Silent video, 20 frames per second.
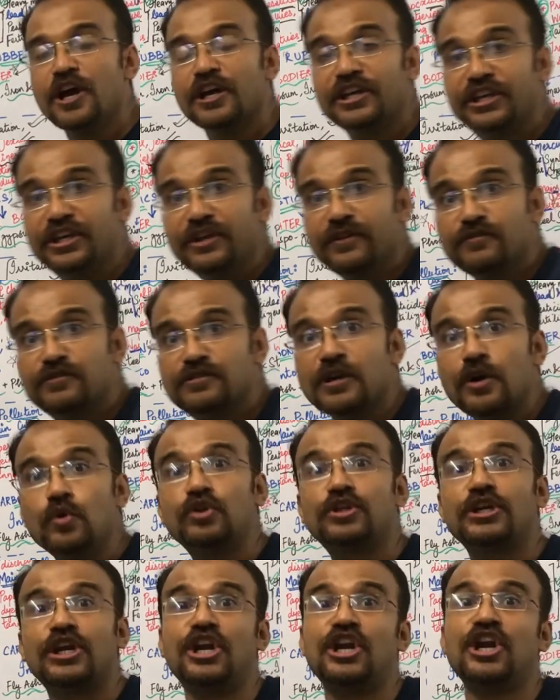gives
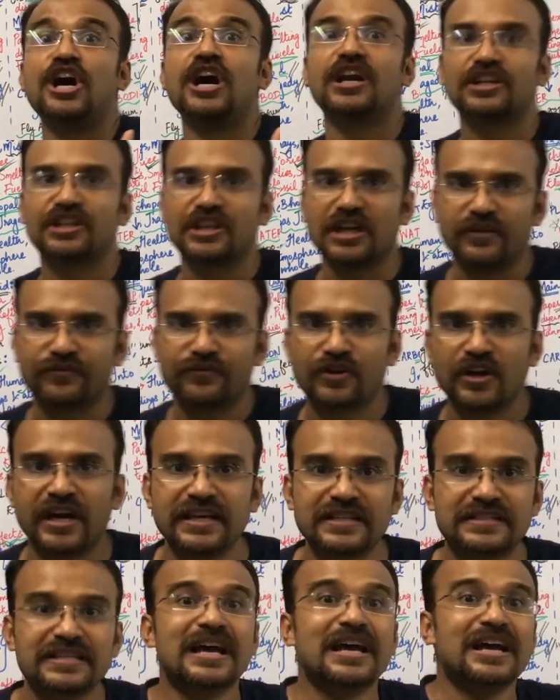out a lot of
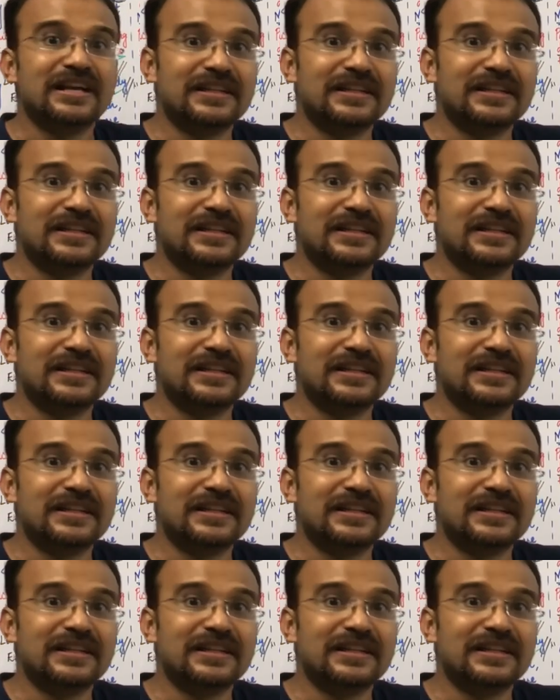noise,